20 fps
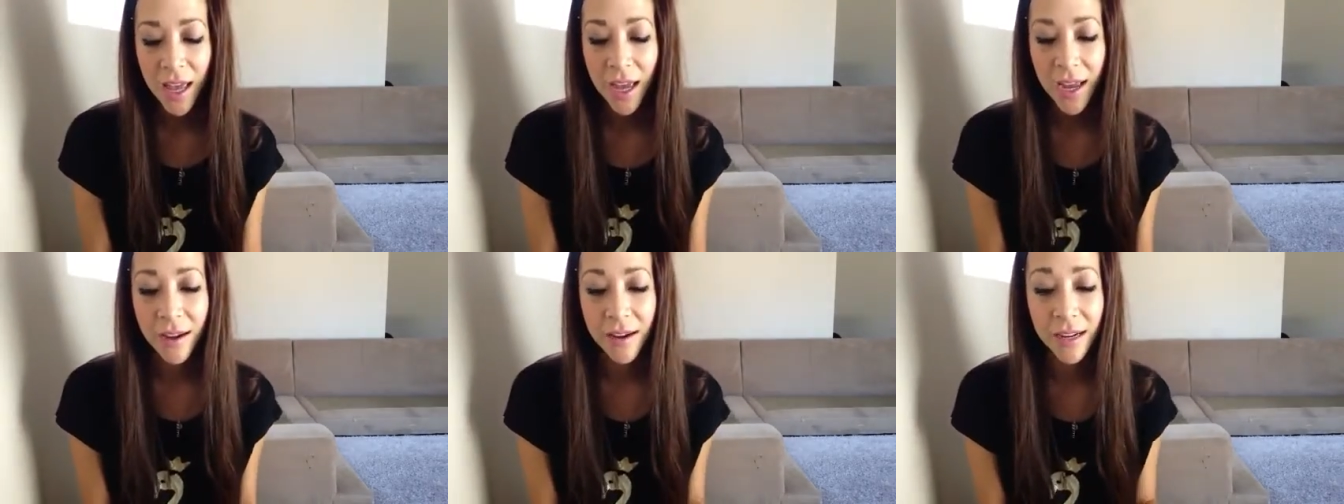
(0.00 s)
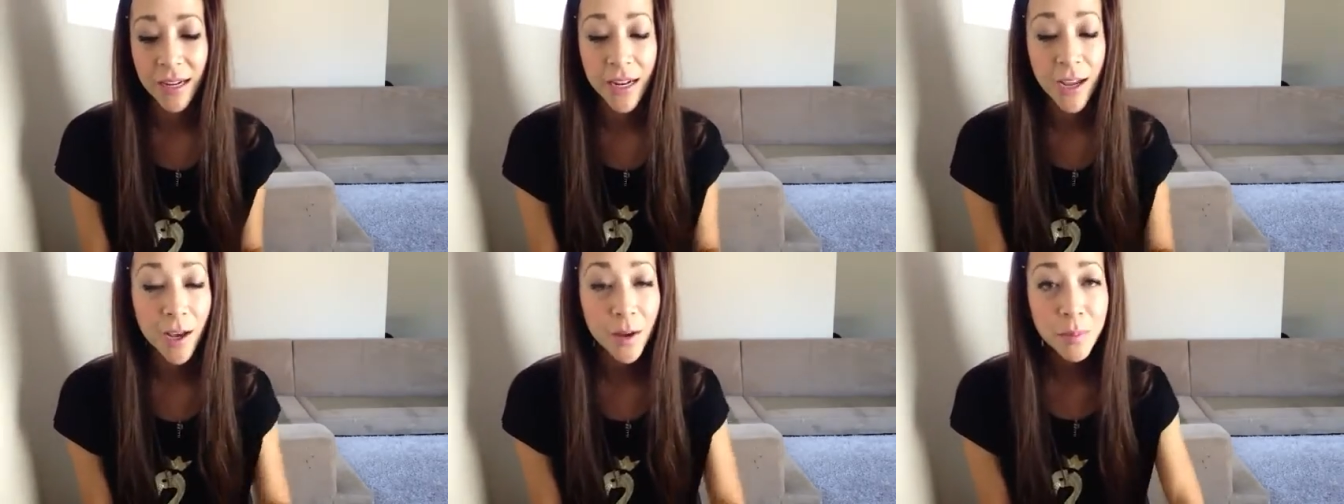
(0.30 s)
and
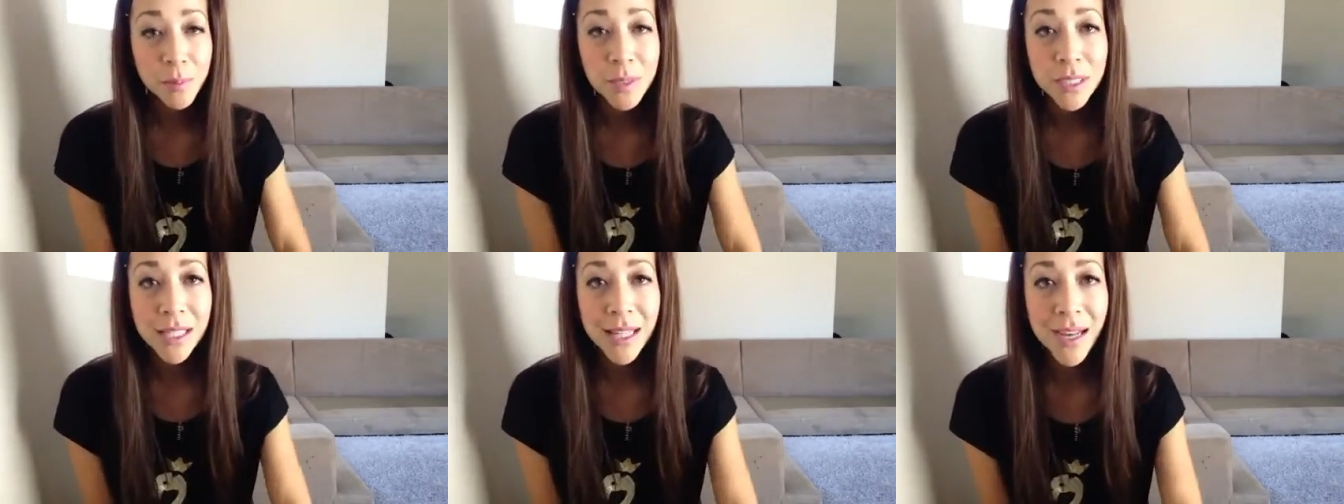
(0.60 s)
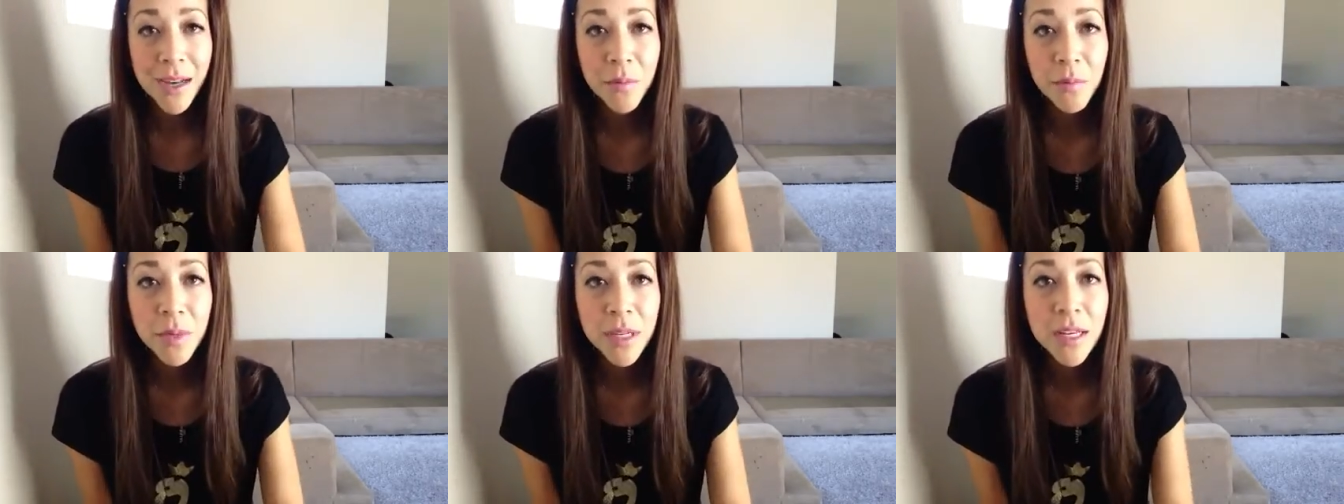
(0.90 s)
it helped
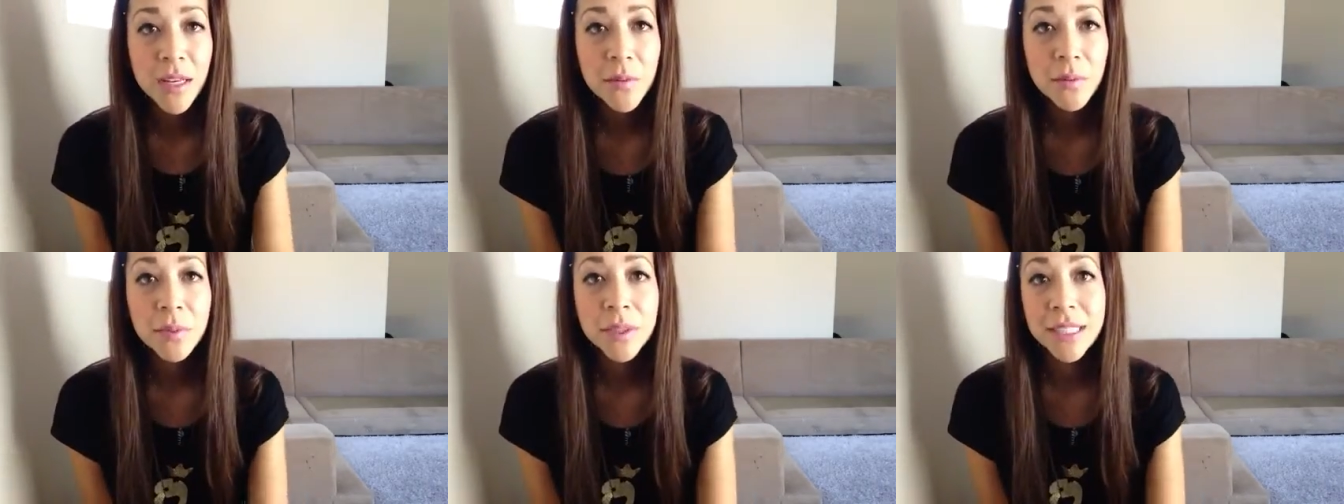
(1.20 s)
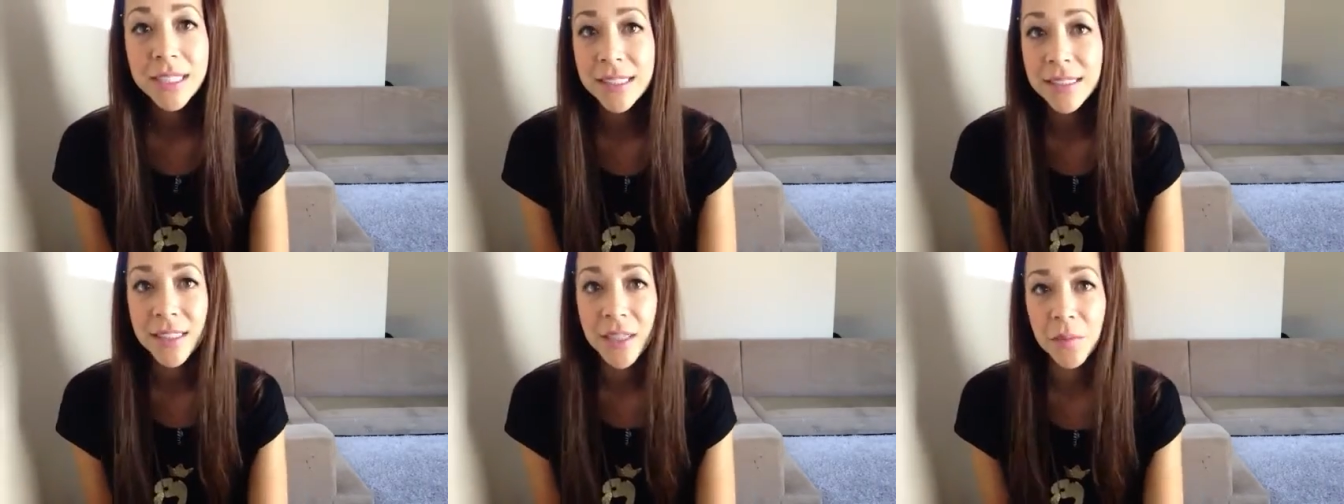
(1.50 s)
them,
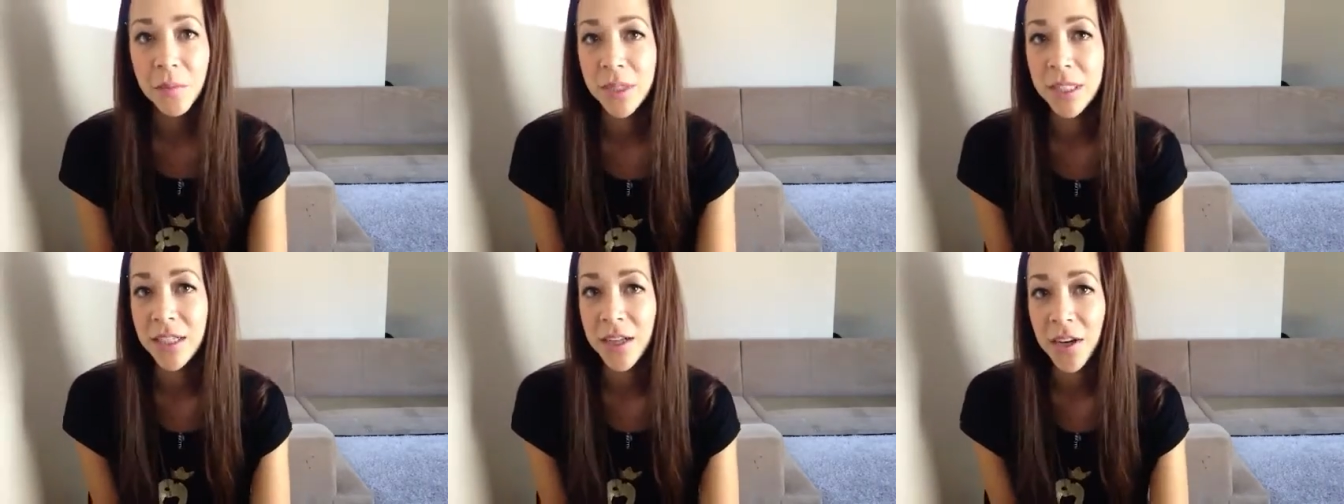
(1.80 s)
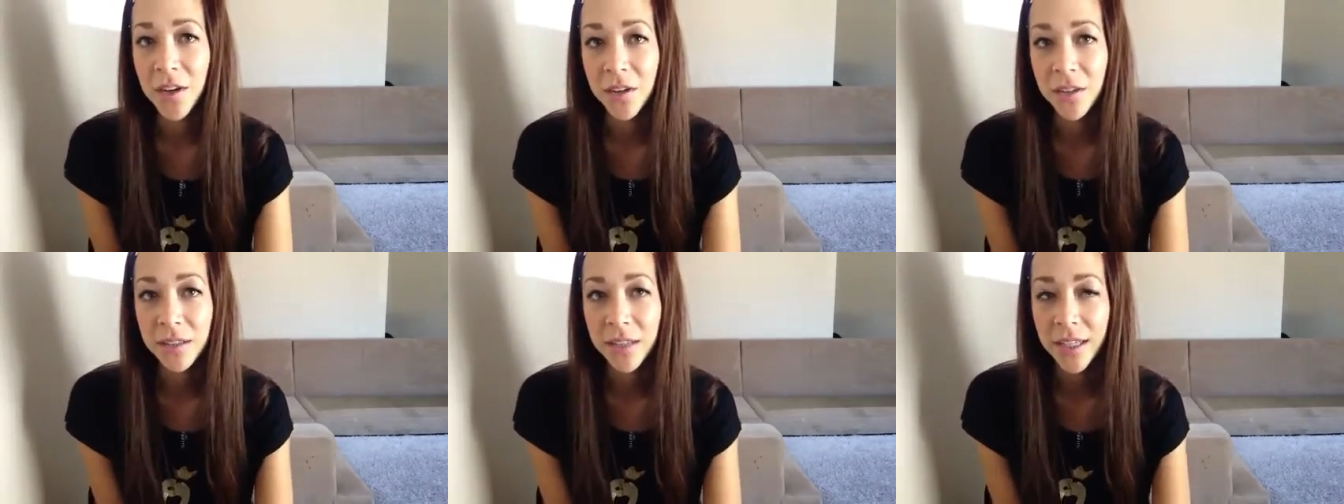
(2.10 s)
please let me know.